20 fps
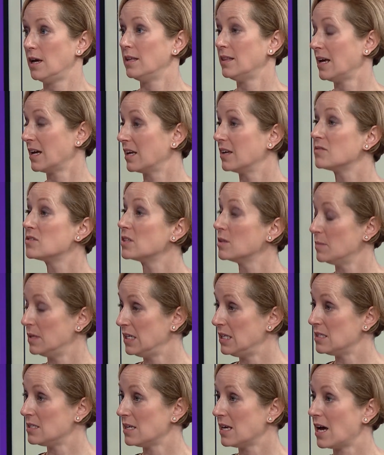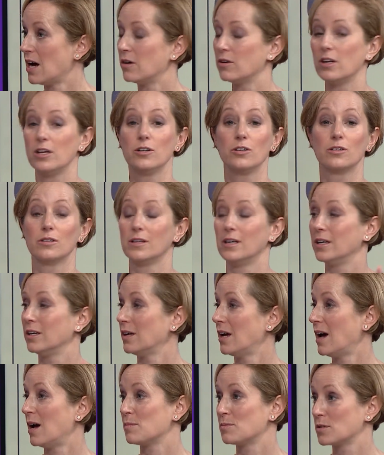And that gives them an easy out. And you're
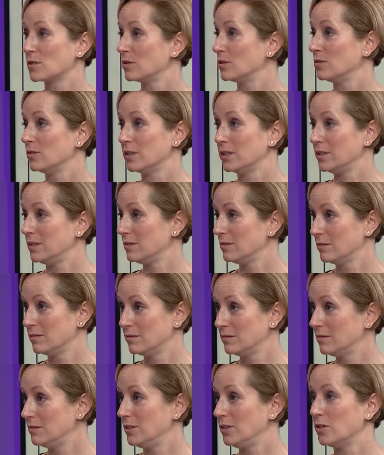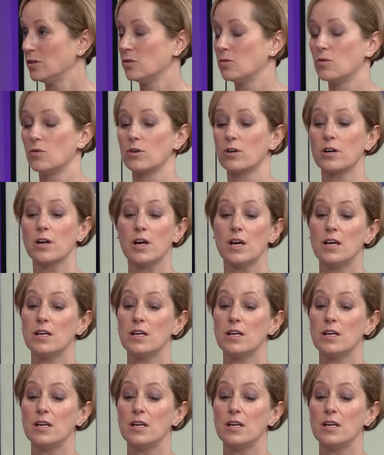like, Absolutely. You know, or,